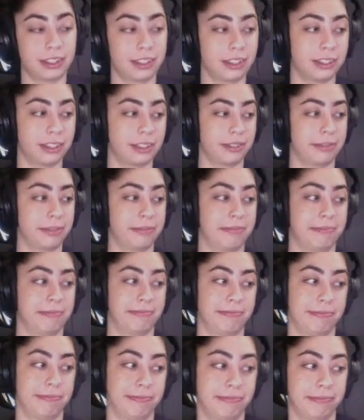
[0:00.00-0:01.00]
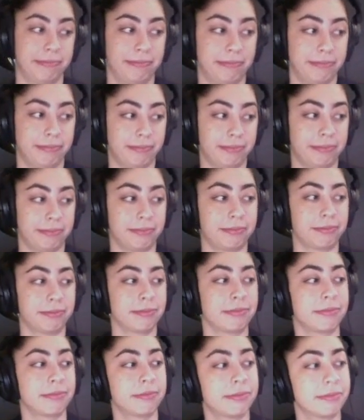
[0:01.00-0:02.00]

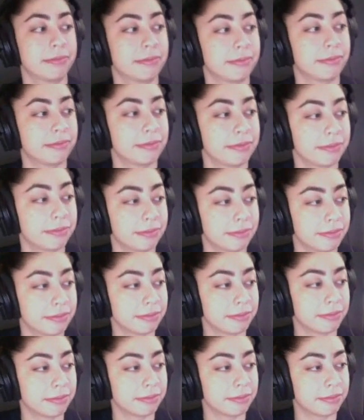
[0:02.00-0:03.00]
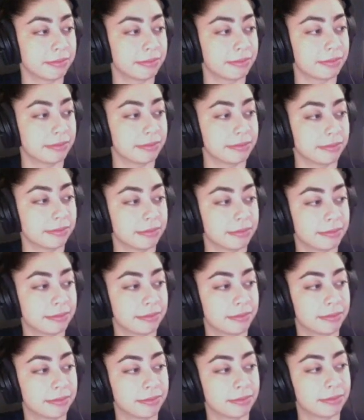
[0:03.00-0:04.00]

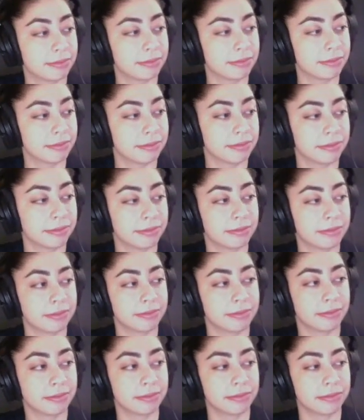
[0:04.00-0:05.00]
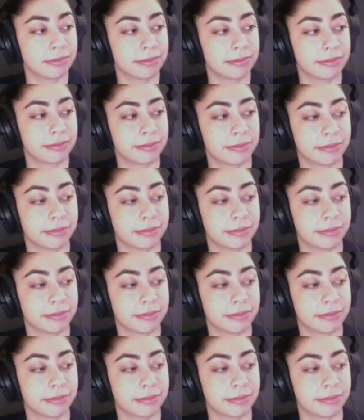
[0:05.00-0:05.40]
The person shown says nothing.